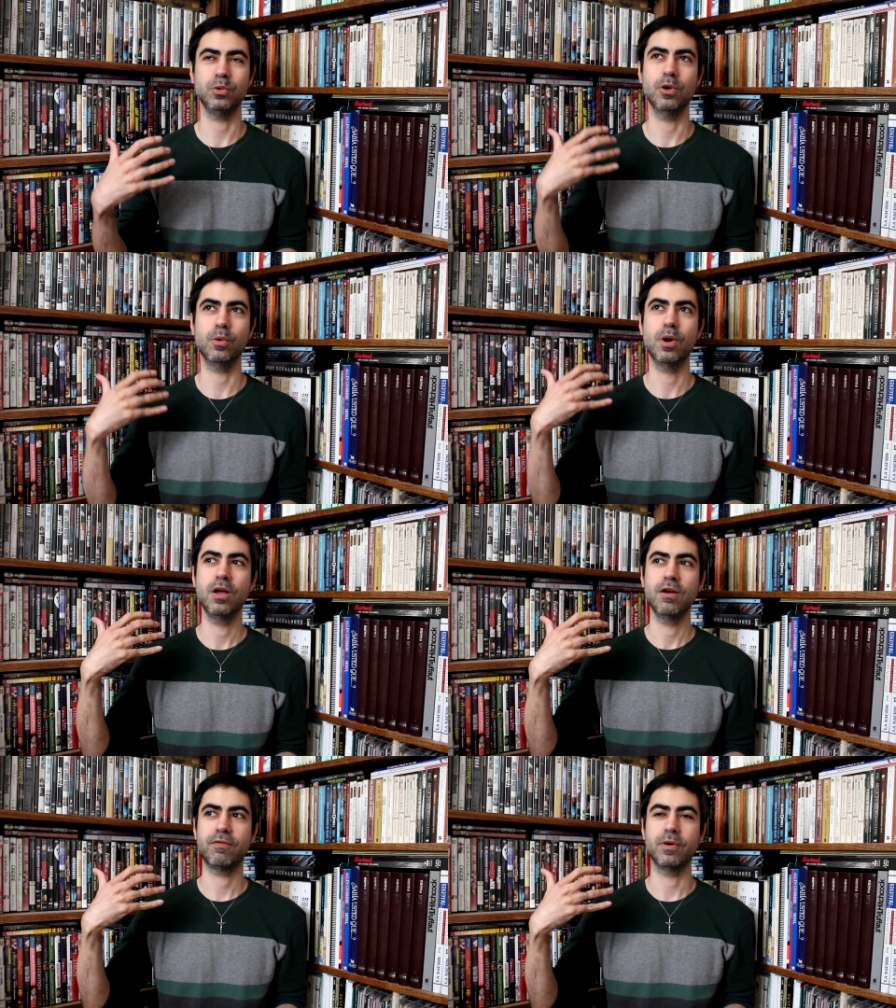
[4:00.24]
go
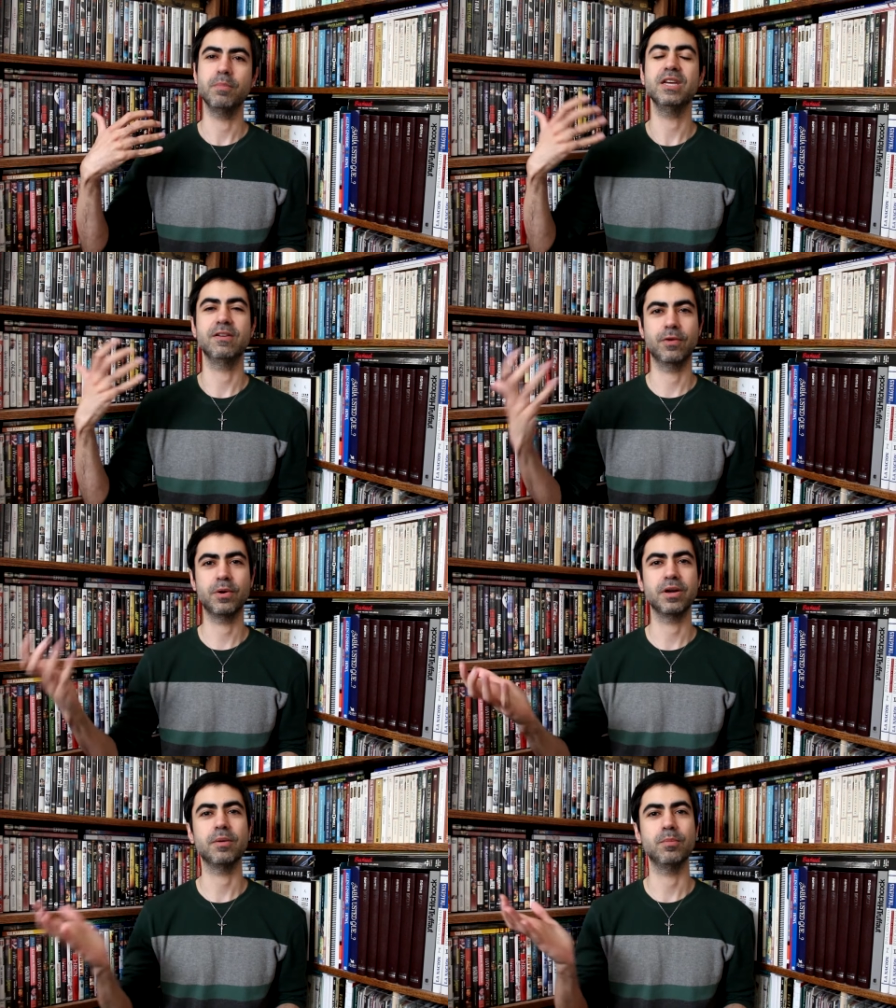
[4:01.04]
from being
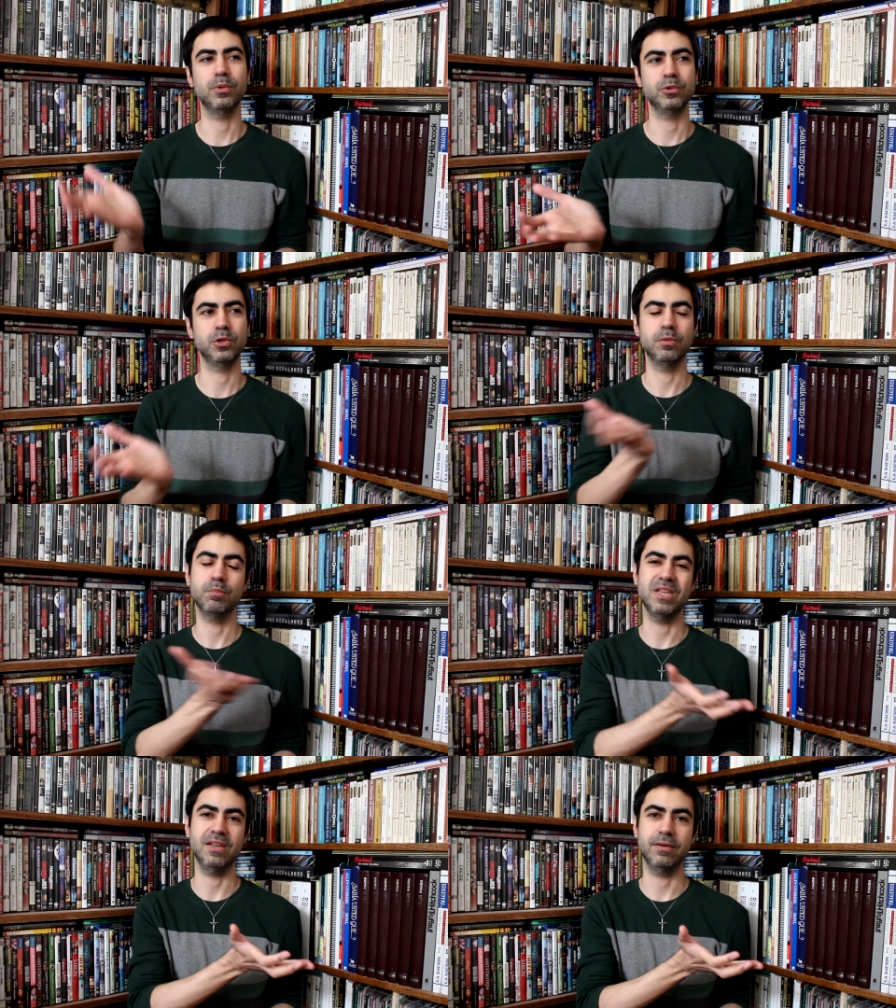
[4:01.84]
very humble to
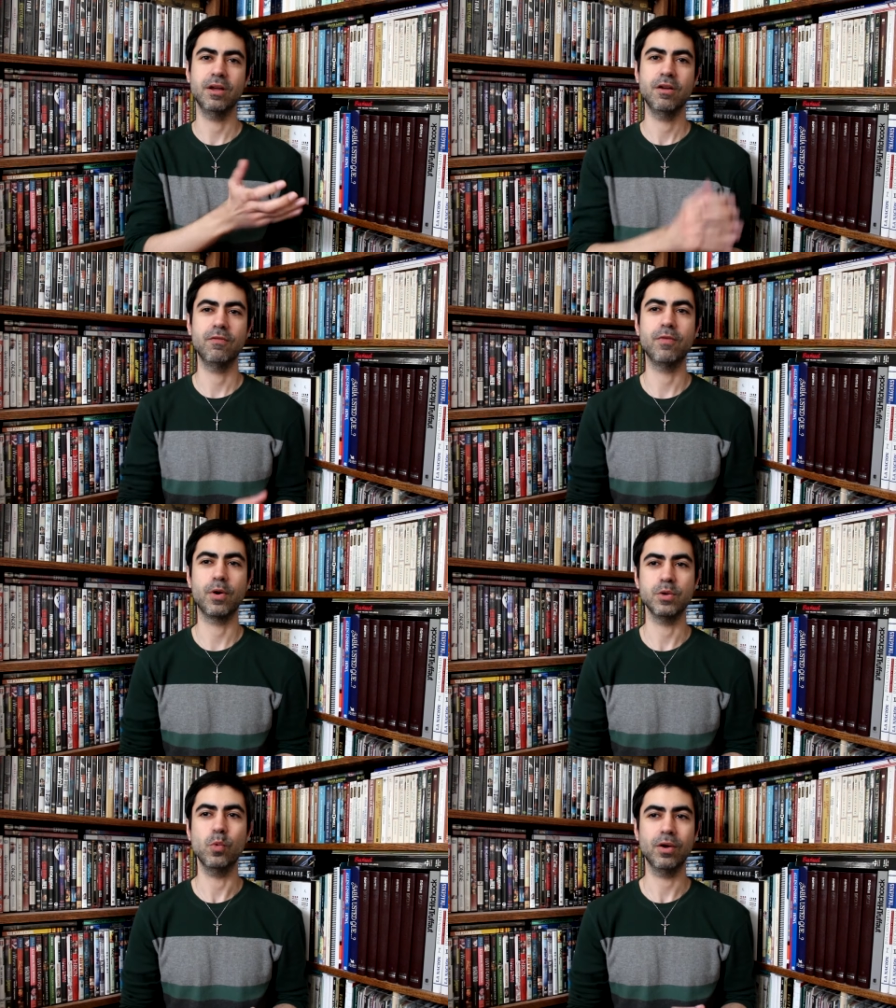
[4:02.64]
being
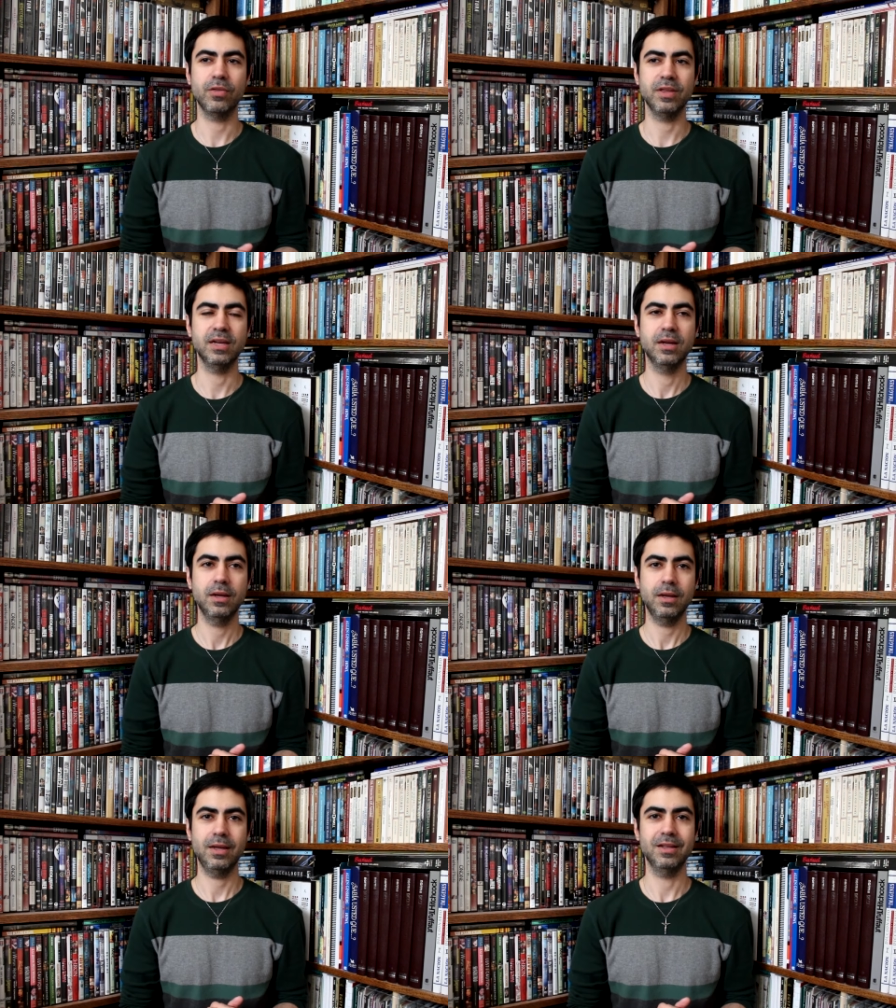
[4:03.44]
very wealthy
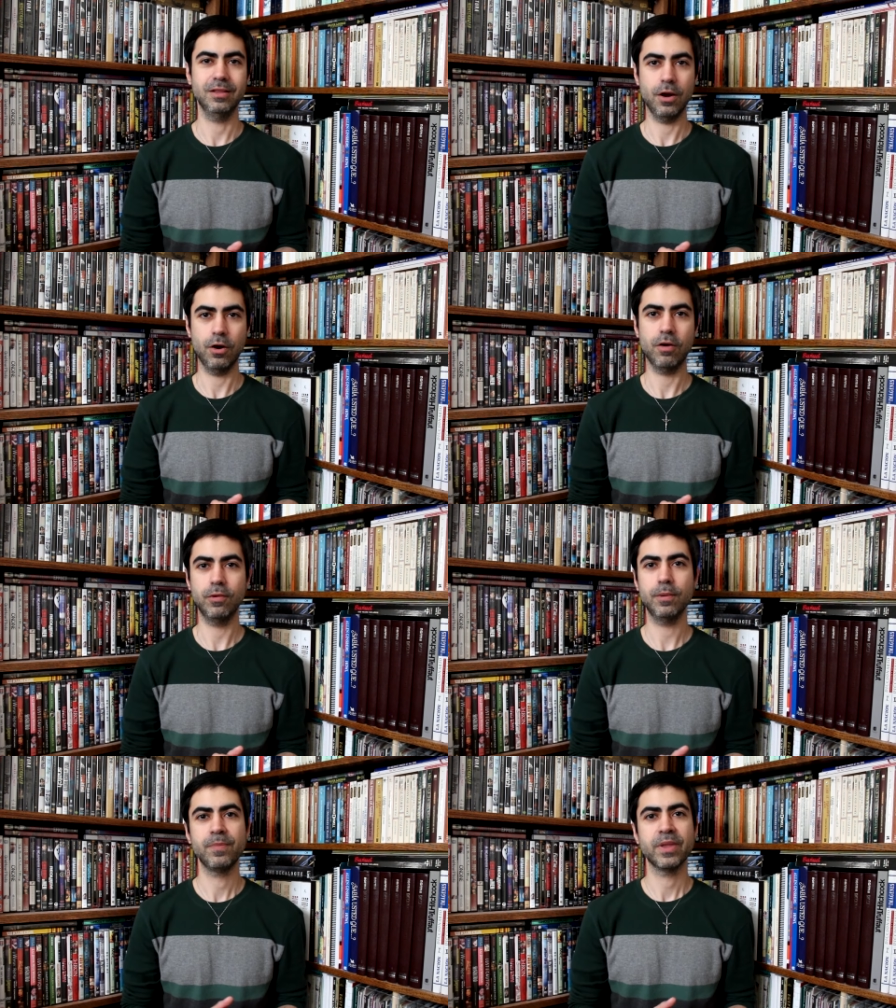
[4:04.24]
in the
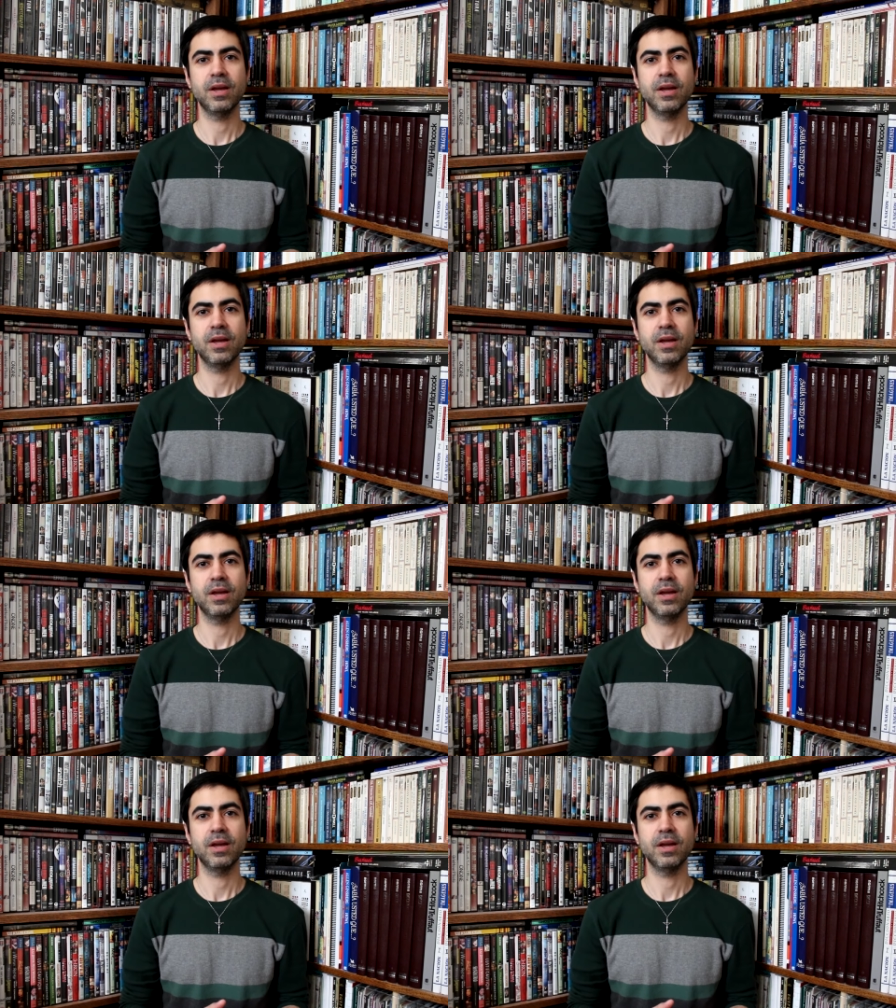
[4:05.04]
novel.